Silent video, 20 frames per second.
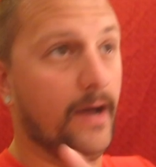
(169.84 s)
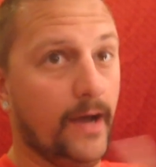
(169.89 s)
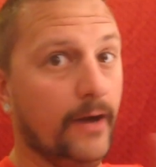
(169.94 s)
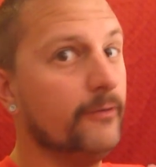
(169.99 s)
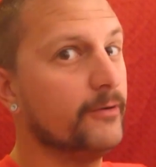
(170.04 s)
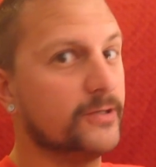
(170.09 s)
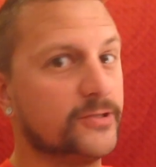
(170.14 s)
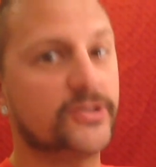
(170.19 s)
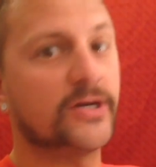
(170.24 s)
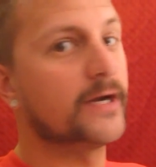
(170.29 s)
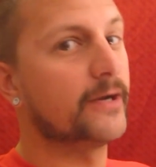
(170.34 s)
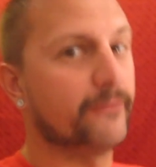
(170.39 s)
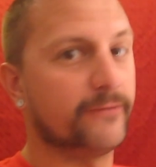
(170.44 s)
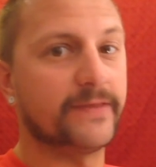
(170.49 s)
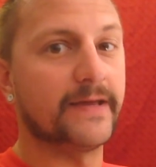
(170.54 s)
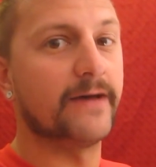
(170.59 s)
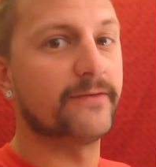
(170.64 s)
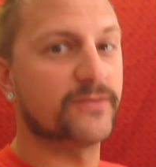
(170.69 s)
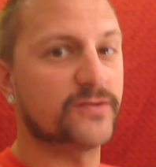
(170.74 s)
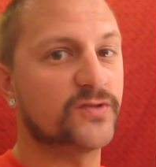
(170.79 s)
I want to try it
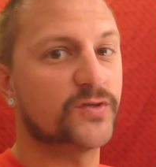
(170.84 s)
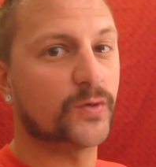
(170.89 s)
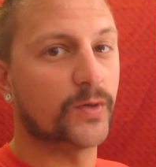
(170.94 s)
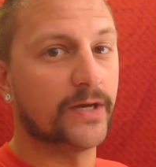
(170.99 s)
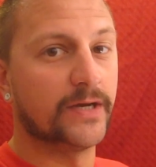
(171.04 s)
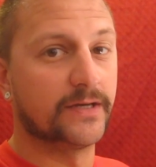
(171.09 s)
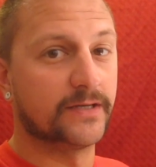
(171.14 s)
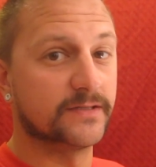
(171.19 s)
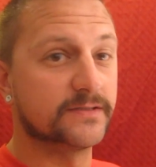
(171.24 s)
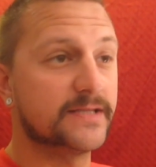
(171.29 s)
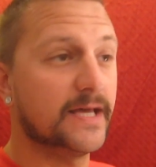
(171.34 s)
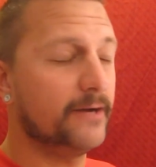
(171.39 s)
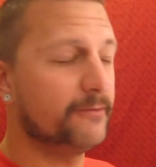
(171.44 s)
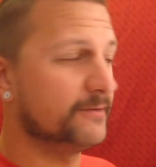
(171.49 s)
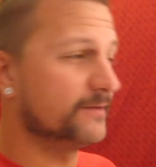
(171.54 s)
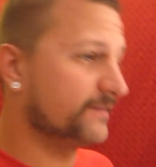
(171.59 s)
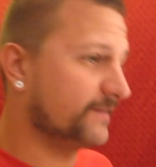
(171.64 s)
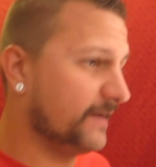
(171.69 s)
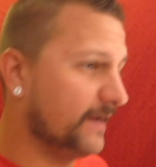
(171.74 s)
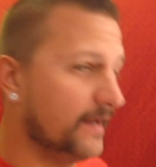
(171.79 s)
without the screen because that
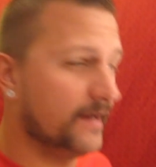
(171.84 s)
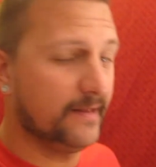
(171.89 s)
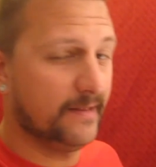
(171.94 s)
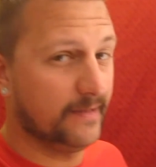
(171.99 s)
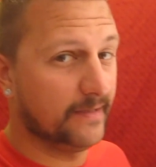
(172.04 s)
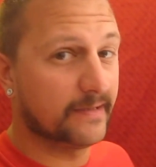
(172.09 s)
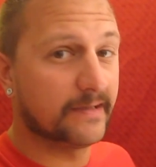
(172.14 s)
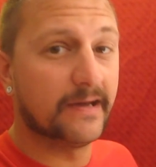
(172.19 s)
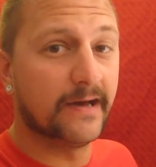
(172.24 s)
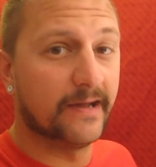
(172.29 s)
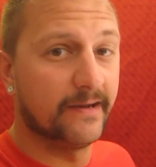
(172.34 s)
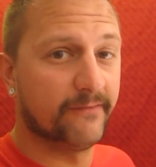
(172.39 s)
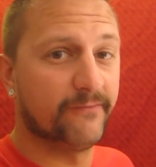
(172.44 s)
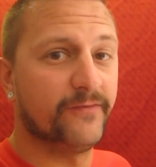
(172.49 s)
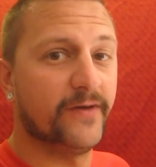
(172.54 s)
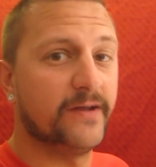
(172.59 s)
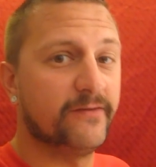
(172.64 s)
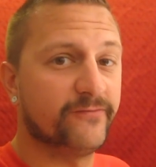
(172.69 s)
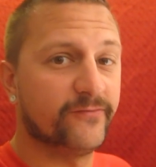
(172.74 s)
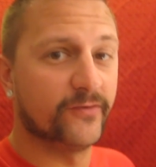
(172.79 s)
was kind of like
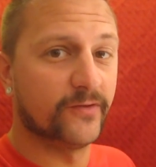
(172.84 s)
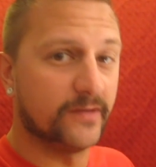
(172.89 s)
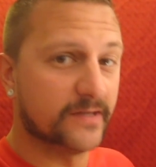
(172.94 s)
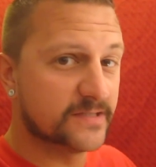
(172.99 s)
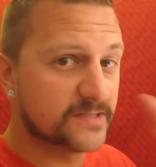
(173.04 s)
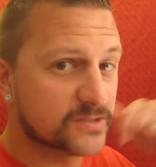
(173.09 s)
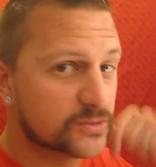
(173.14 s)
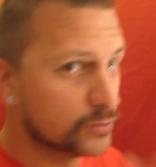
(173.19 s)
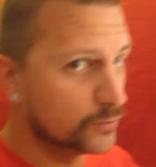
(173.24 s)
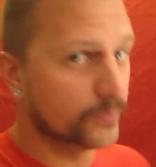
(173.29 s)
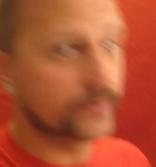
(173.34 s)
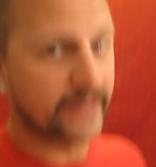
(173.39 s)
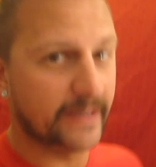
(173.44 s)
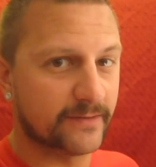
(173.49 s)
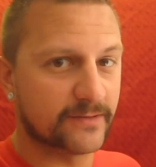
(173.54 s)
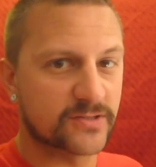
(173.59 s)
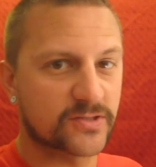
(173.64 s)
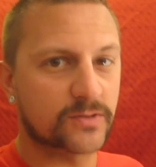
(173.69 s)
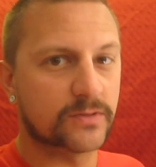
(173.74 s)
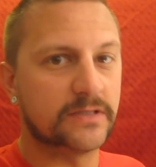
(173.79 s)
uneventful. Let's do it
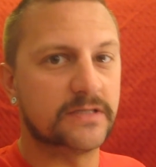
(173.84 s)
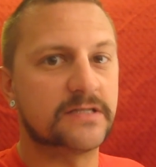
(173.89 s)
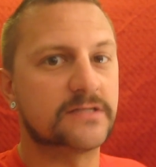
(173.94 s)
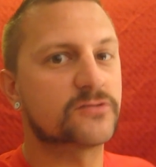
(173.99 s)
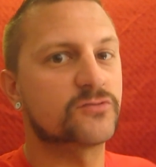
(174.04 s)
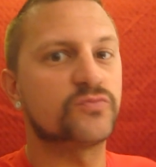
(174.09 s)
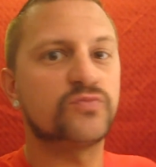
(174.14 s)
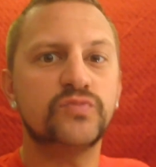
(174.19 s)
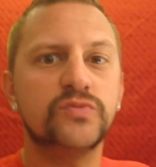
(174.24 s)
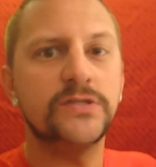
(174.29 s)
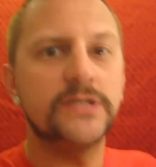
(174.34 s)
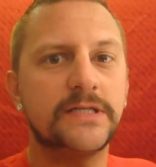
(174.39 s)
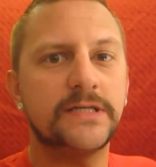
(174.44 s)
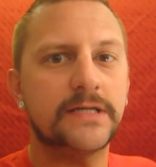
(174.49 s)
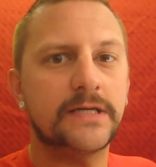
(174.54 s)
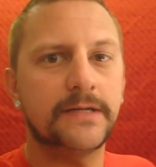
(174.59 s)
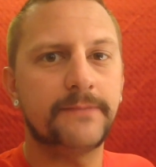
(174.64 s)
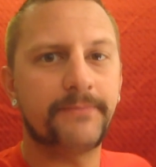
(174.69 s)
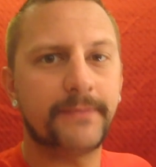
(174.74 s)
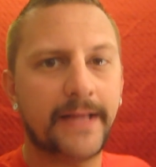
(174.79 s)
without the screen. It's
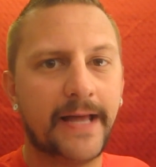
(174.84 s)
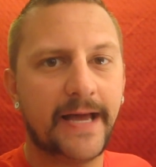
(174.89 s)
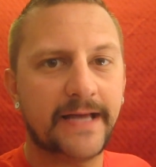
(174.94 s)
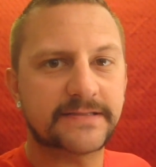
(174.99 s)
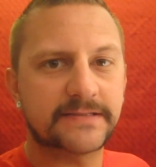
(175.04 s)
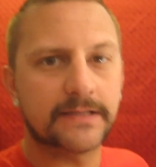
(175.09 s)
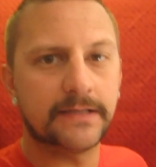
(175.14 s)
really going to blast